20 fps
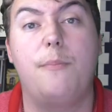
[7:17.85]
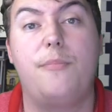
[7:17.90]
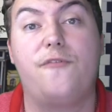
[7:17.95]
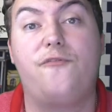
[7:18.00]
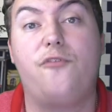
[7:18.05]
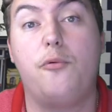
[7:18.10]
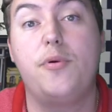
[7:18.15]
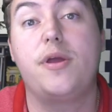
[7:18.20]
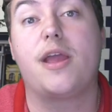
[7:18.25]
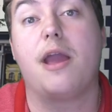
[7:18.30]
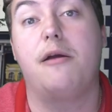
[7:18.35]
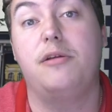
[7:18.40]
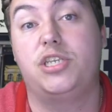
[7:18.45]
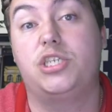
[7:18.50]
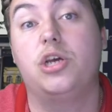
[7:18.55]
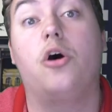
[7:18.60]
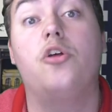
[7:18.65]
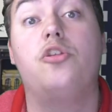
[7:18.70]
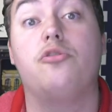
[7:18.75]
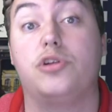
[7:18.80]
Before we go
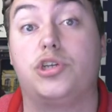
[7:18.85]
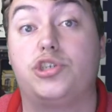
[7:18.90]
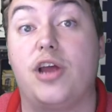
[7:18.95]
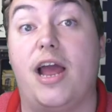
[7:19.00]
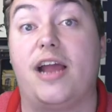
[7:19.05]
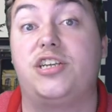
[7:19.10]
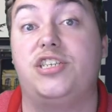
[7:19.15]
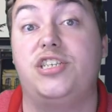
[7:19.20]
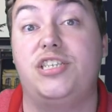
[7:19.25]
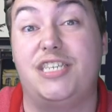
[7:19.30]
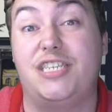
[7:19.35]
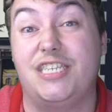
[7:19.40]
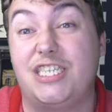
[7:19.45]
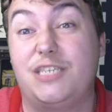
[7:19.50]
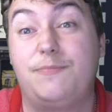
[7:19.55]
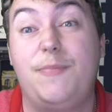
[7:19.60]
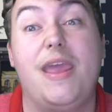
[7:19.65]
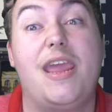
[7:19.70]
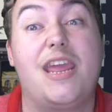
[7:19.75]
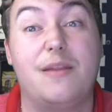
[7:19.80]
into other attractions and
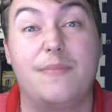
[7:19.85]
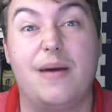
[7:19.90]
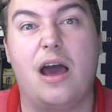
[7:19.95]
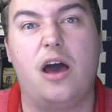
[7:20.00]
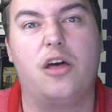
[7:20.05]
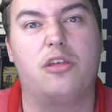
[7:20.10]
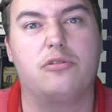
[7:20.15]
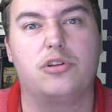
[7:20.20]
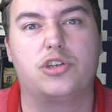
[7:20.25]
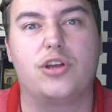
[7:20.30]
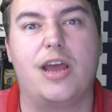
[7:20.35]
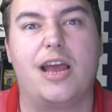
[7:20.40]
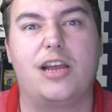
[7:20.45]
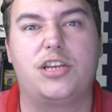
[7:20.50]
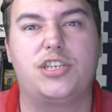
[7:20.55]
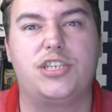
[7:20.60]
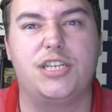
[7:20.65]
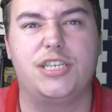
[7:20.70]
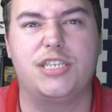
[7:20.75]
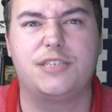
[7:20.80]
speaking about other
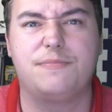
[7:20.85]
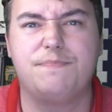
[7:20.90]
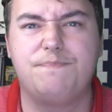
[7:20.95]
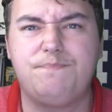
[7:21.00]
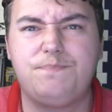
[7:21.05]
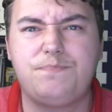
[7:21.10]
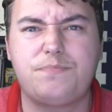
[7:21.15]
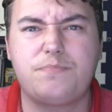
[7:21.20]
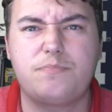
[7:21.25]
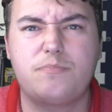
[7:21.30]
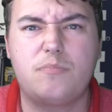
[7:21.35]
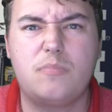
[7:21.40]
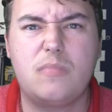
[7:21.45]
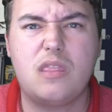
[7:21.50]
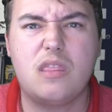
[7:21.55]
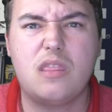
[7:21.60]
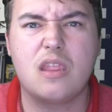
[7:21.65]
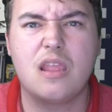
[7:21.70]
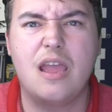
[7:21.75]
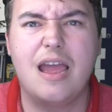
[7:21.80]
attractions.
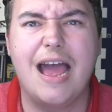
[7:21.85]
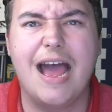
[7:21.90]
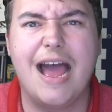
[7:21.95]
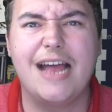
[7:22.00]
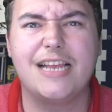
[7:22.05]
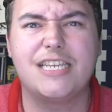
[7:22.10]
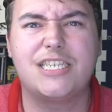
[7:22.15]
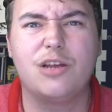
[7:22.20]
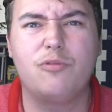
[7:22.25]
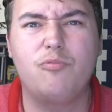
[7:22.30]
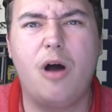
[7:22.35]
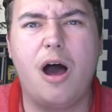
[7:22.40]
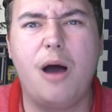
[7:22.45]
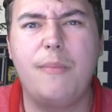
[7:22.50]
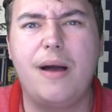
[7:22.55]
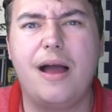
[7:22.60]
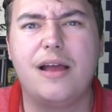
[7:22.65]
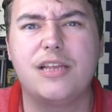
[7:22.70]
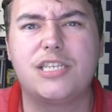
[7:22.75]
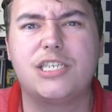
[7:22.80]
So
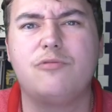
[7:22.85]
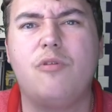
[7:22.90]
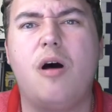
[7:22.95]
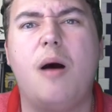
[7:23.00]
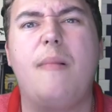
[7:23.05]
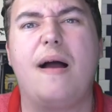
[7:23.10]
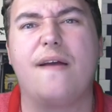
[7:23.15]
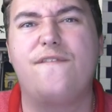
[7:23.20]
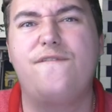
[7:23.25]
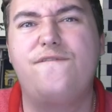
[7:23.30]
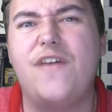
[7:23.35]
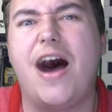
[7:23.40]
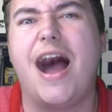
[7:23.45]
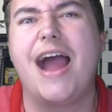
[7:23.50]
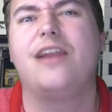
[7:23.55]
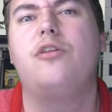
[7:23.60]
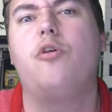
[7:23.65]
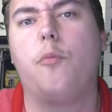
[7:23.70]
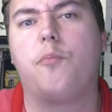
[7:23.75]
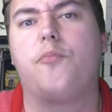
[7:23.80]
what are my
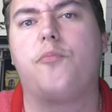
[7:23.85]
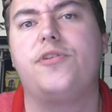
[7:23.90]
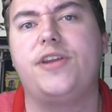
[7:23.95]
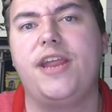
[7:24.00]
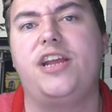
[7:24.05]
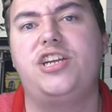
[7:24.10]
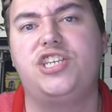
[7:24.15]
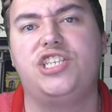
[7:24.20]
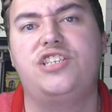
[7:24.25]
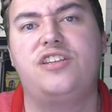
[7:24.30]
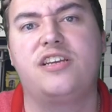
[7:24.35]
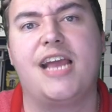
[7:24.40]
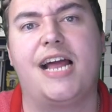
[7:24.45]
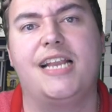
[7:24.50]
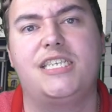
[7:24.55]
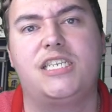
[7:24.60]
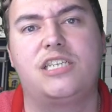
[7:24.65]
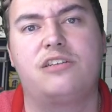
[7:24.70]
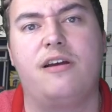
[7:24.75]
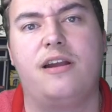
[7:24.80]
final predictions
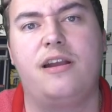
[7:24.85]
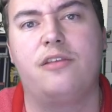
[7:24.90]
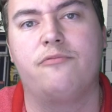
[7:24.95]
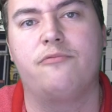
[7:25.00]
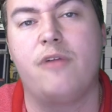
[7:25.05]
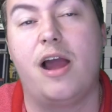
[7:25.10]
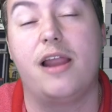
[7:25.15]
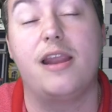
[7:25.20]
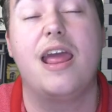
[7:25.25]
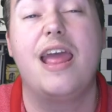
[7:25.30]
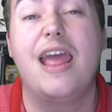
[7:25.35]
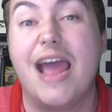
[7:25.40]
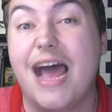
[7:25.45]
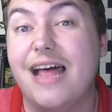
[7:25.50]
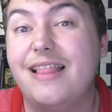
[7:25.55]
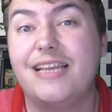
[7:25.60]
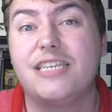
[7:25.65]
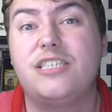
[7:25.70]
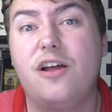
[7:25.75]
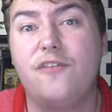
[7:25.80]
against the Granny of the Ride?
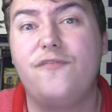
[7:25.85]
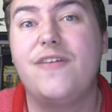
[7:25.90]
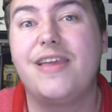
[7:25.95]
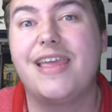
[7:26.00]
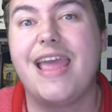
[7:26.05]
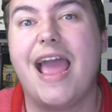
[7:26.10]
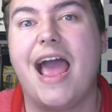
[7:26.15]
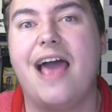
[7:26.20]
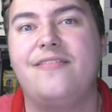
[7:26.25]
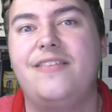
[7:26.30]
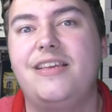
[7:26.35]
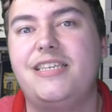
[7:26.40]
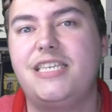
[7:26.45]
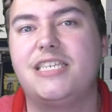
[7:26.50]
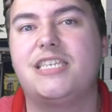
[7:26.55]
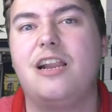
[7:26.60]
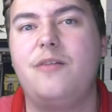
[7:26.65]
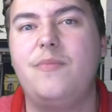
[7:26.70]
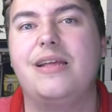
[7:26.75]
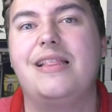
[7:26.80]
And let's not forget, this
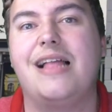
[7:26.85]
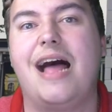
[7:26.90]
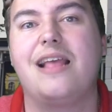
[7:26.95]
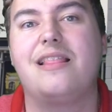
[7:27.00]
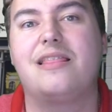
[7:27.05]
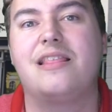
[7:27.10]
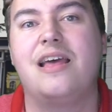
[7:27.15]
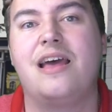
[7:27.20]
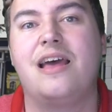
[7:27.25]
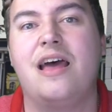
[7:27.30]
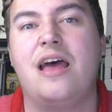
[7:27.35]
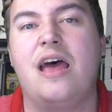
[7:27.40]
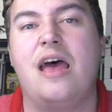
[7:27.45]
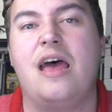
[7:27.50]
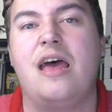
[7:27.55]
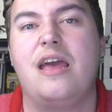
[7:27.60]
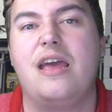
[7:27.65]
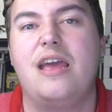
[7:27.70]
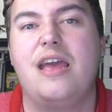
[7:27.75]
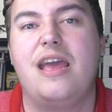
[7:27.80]
is going to be like
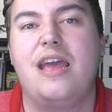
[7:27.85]
the,